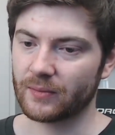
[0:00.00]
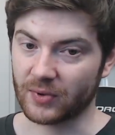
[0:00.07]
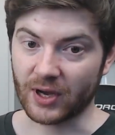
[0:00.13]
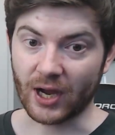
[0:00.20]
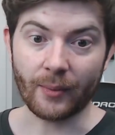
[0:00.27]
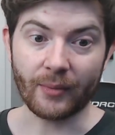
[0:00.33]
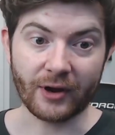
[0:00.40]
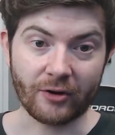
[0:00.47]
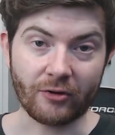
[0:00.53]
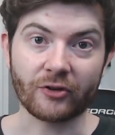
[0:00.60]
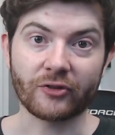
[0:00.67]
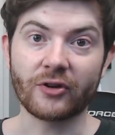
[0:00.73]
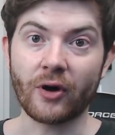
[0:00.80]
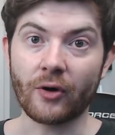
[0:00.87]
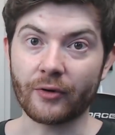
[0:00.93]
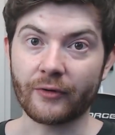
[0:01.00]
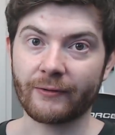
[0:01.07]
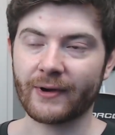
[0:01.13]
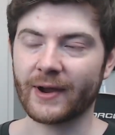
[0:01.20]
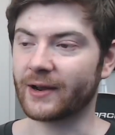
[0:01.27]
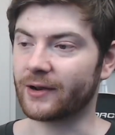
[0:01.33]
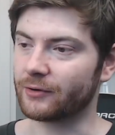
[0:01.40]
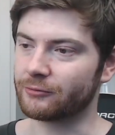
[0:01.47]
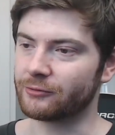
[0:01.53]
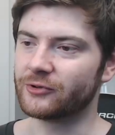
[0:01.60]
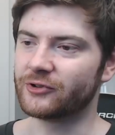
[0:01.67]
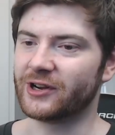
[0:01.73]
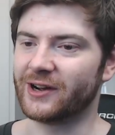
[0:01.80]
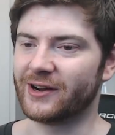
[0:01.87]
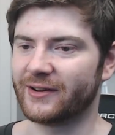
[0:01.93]
coming across an old friend like
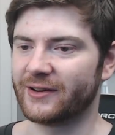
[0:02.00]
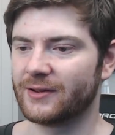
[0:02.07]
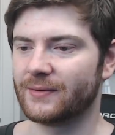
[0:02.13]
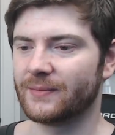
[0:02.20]
Rushiard.